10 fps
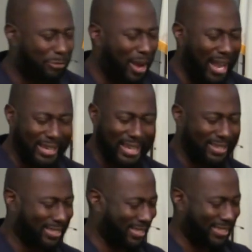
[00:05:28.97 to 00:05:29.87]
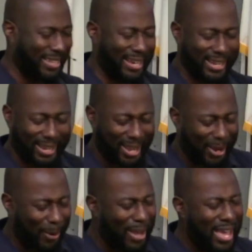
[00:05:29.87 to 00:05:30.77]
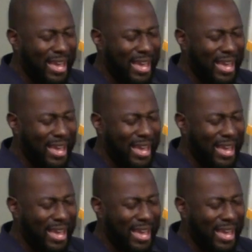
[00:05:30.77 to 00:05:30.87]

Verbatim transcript: finances. Let it go.